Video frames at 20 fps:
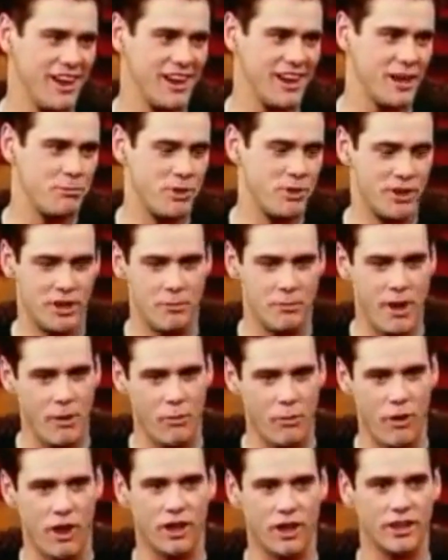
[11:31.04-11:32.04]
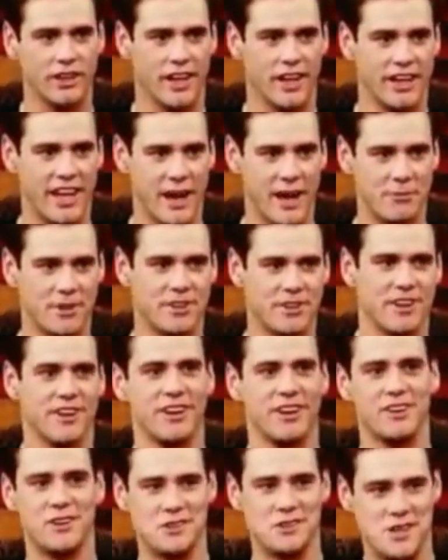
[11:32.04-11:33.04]
and I put it in my wallet and I kept it
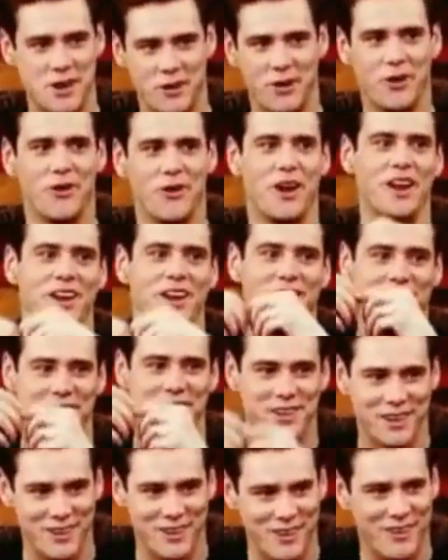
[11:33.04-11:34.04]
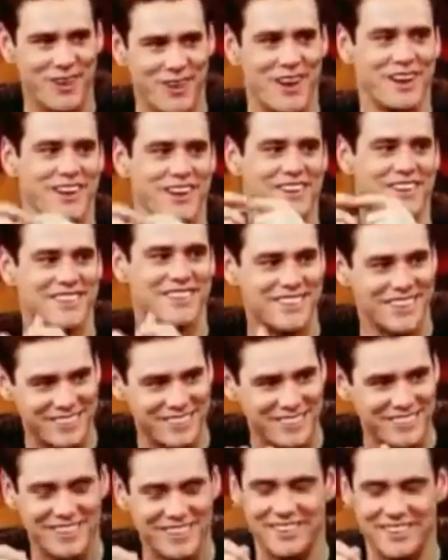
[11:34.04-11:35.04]
there, and it deteriorated and deteriorated and
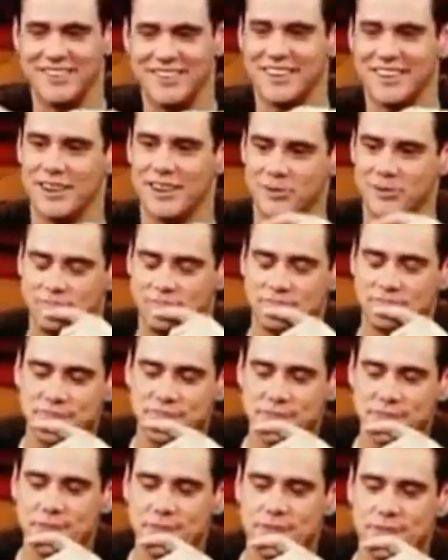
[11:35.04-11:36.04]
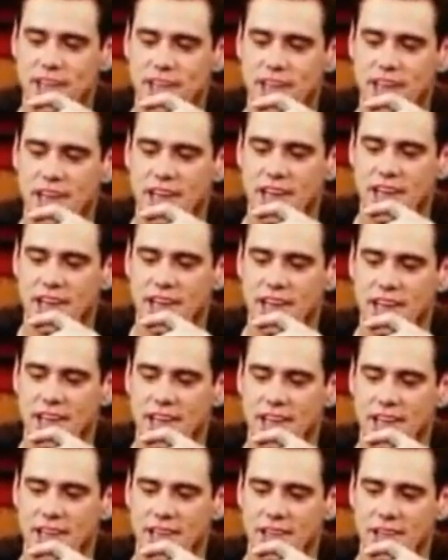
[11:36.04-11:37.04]
stuff, and uh, and
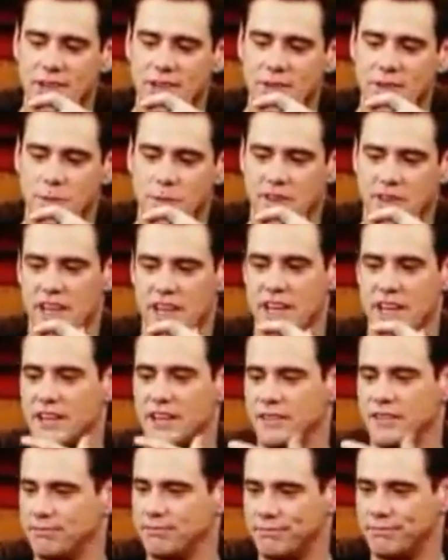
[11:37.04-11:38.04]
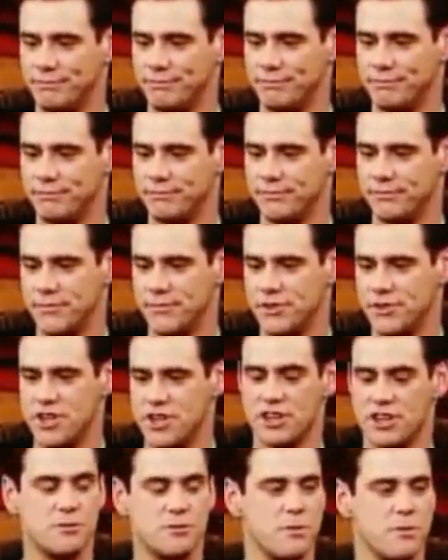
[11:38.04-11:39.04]
uh, but then
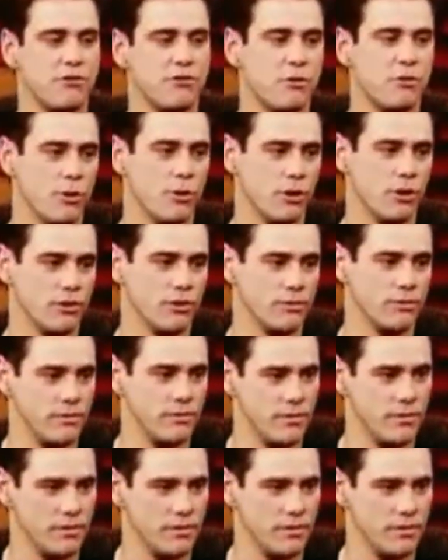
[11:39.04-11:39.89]
just before